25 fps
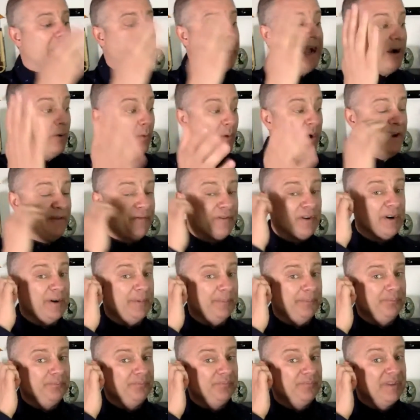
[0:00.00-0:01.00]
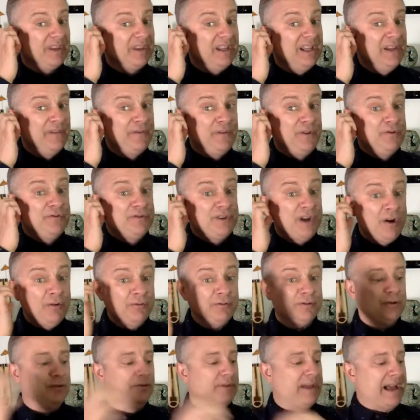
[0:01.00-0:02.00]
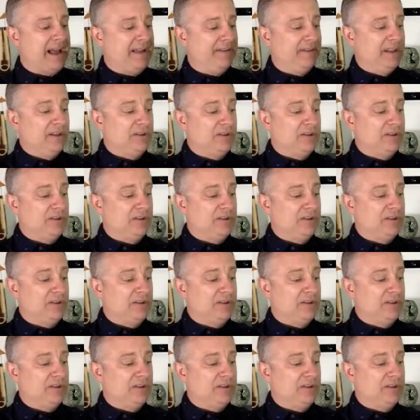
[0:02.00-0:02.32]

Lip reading: However, if you don't do that,